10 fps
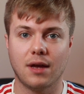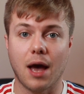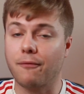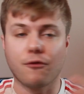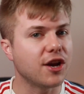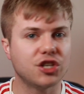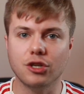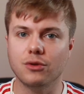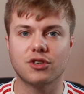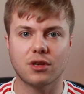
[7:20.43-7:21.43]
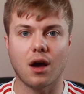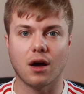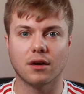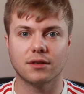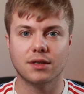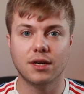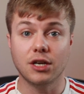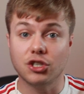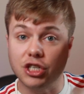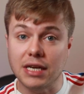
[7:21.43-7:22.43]
A fresh new start.
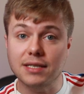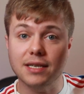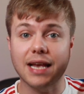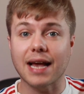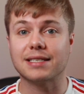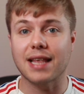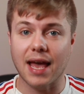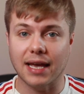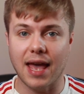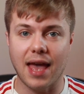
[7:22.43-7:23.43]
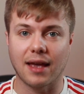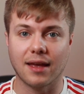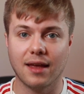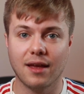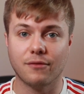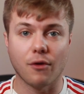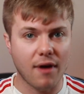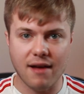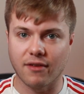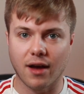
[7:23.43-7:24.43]
Jesus as their king
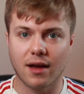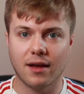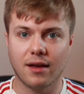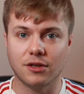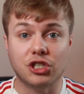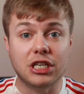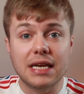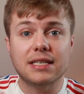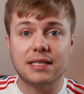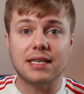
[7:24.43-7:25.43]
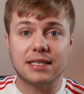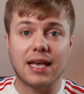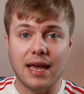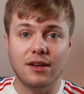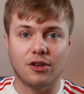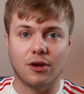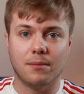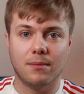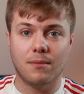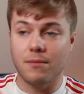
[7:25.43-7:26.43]
forever. Jesus' kingdom,
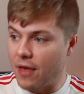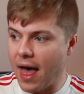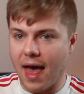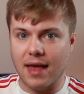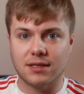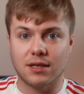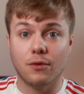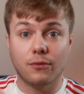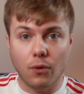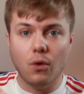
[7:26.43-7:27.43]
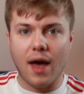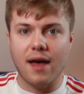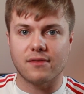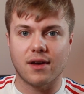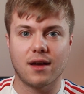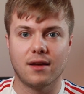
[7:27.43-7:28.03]
theirs forever.